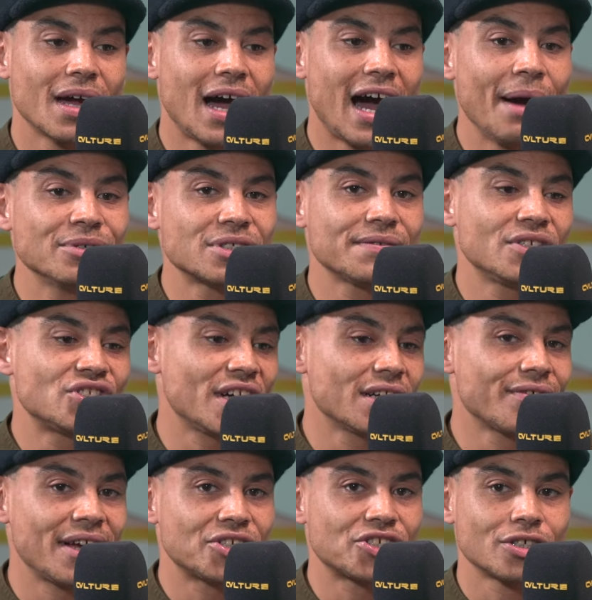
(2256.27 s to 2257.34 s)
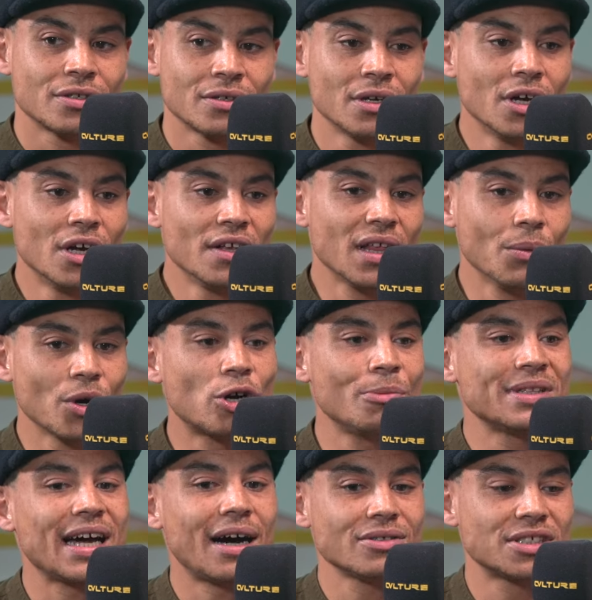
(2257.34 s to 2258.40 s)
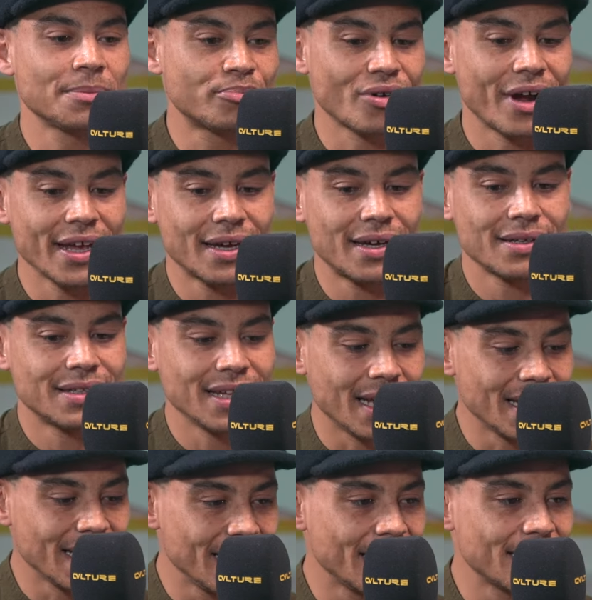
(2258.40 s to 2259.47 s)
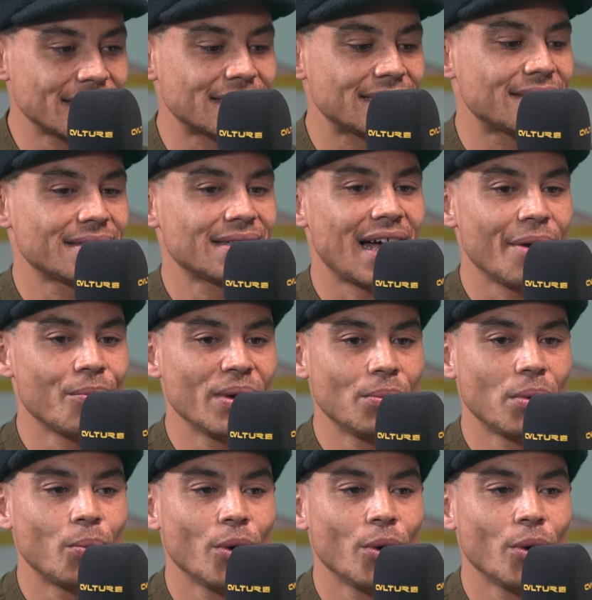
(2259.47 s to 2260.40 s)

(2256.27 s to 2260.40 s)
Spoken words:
I was of the generation that were coming down to break the elitist. Like he